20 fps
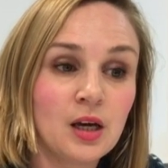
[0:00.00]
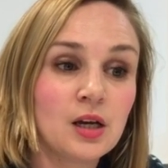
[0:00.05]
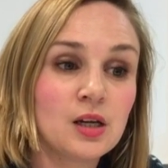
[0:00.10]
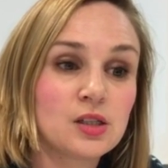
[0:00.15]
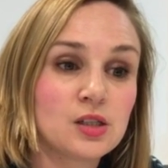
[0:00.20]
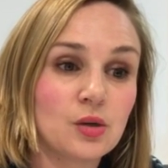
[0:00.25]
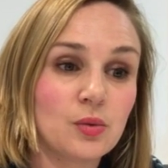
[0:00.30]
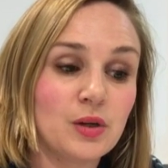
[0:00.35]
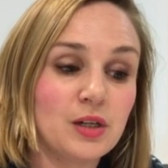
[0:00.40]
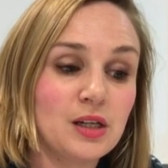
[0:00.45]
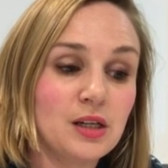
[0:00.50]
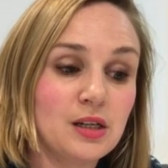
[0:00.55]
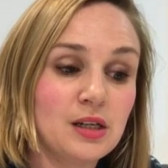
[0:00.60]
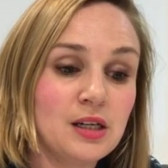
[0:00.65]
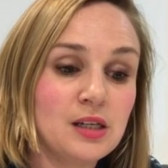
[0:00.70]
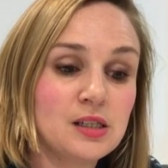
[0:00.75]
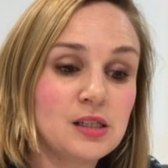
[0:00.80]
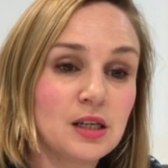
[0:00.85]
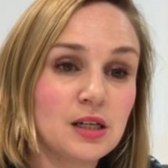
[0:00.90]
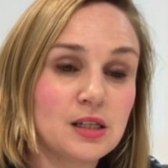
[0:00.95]
So we
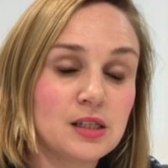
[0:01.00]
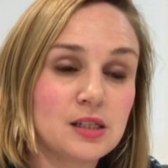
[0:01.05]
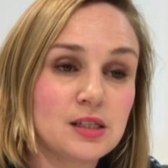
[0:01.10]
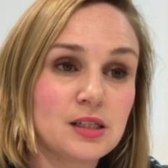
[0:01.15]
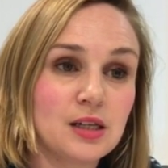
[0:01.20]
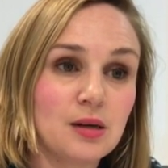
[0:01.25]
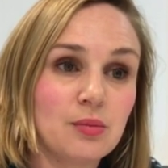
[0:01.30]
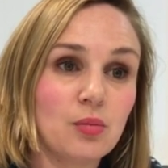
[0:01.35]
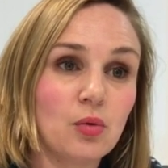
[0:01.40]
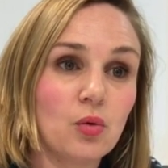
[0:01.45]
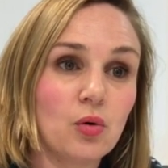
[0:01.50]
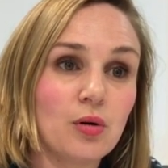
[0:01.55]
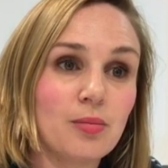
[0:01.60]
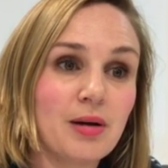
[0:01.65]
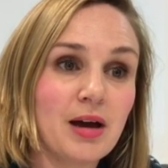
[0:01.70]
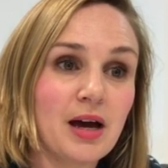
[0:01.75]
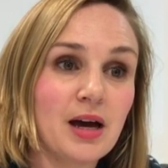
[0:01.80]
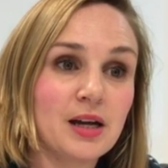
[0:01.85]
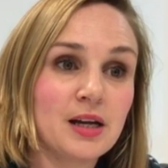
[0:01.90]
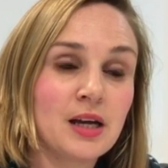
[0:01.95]
need to understand more
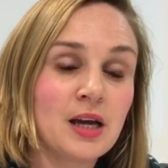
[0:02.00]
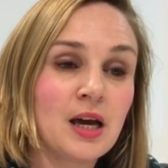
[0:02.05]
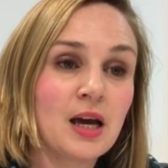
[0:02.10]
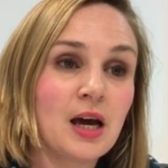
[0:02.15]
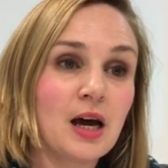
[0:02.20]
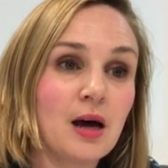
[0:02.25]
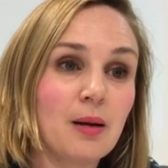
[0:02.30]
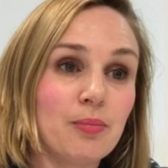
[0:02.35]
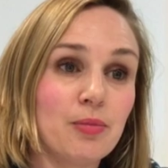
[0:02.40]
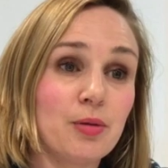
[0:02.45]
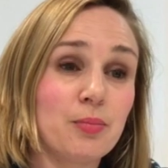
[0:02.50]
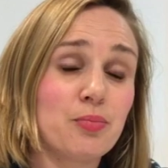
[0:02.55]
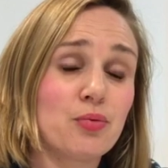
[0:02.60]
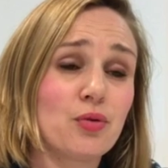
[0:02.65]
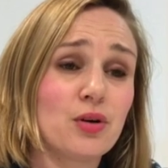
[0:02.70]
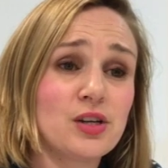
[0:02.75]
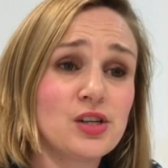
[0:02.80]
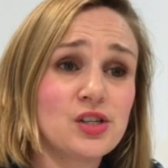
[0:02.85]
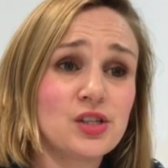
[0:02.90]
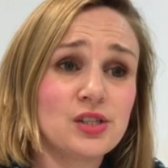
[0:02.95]
about the
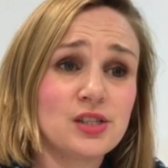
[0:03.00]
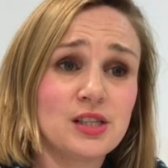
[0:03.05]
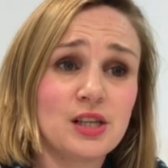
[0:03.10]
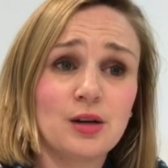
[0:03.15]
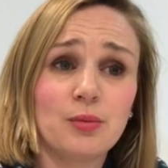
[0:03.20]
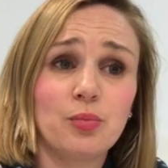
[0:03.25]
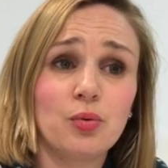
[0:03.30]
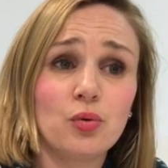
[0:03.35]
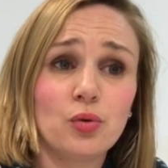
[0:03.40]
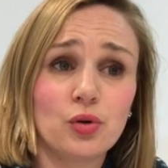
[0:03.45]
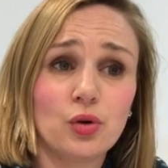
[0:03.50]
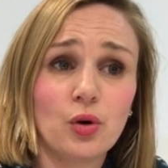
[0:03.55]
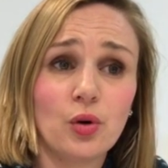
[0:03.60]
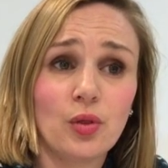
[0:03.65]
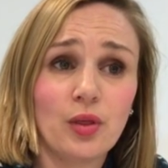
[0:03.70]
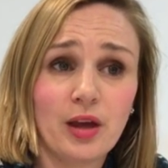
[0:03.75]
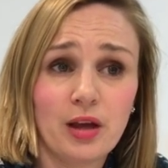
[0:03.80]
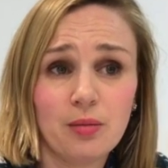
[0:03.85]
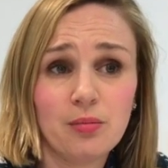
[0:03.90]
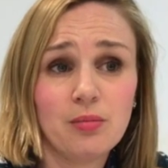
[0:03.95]
pressures that are put on
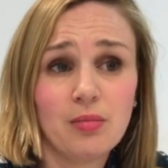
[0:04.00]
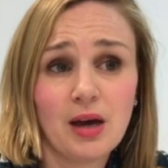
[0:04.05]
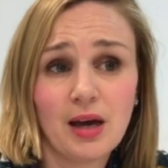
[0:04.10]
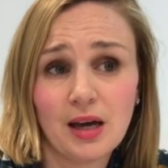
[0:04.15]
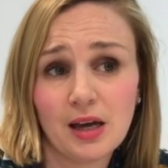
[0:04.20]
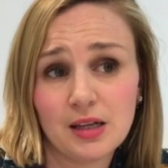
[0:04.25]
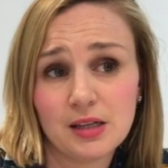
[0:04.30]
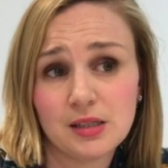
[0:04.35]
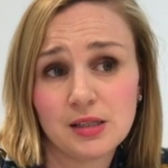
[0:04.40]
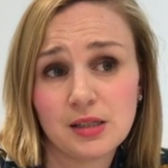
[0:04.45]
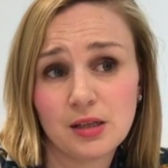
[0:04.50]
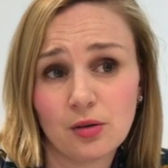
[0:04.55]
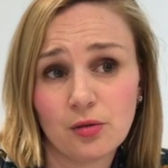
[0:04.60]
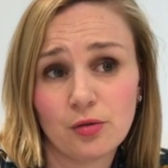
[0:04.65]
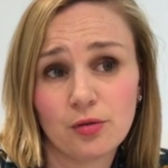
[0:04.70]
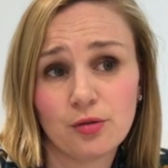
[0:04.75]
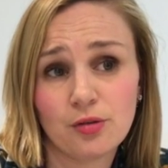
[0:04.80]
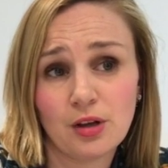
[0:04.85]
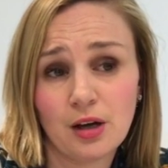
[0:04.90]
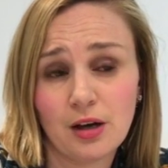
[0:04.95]
them as health